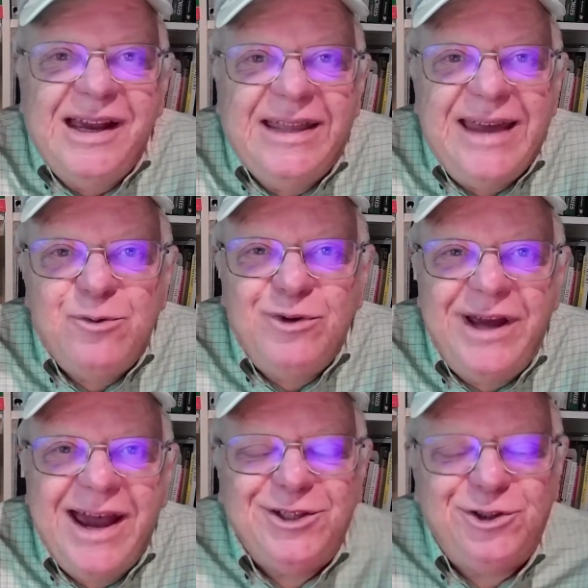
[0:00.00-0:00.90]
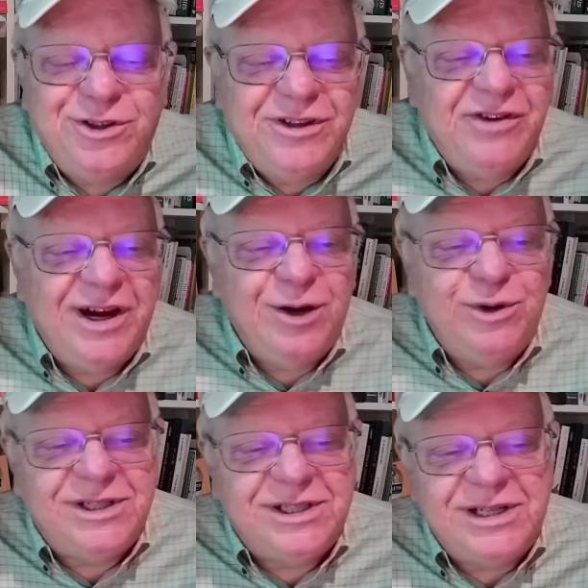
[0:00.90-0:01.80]
And that reaction to the
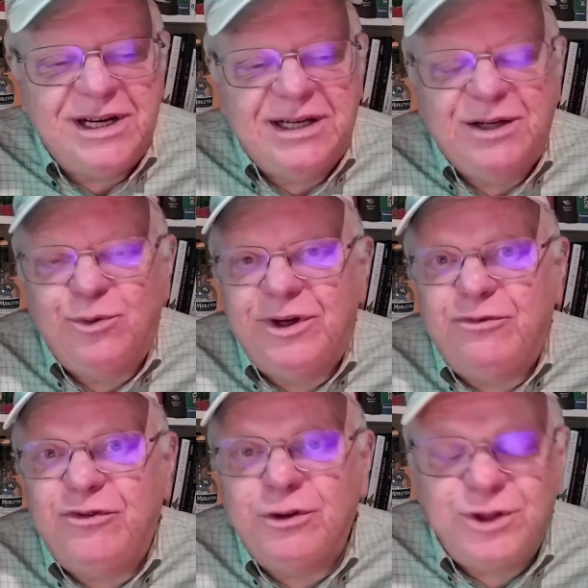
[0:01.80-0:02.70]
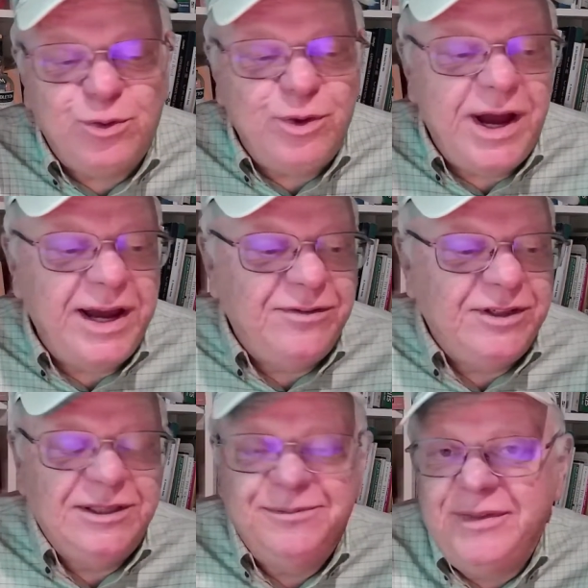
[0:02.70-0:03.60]
virus, when it first arrived,